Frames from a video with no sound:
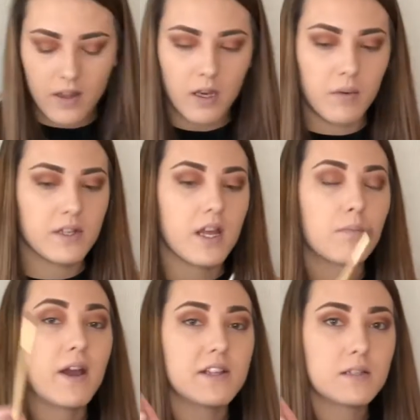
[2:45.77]
Then I'm going to take
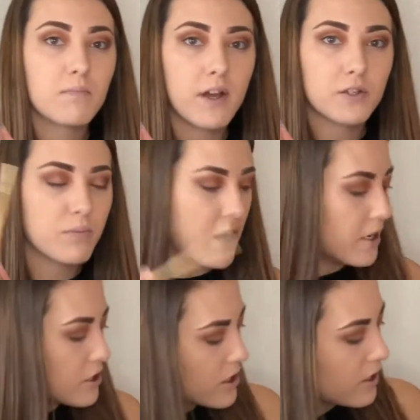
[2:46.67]
my smudge
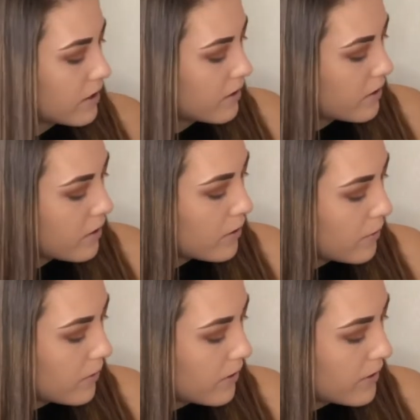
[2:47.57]
brush
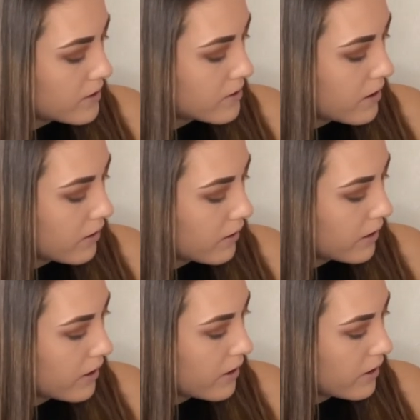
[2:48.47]
with this color
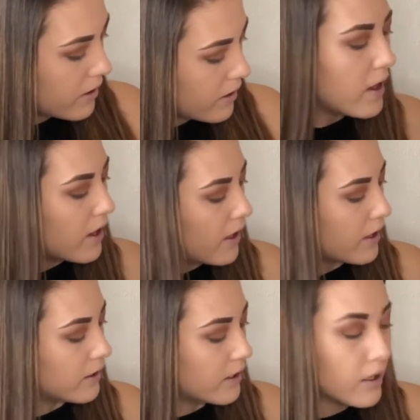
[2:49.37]
here and
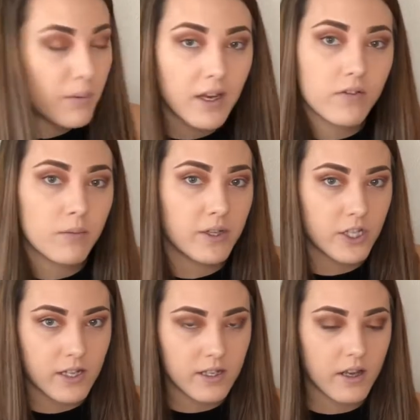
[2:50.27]
a little bit of the
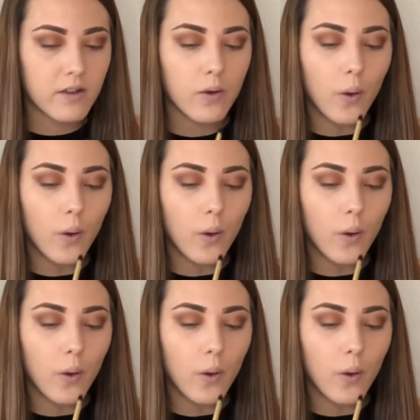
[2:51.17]
magenta.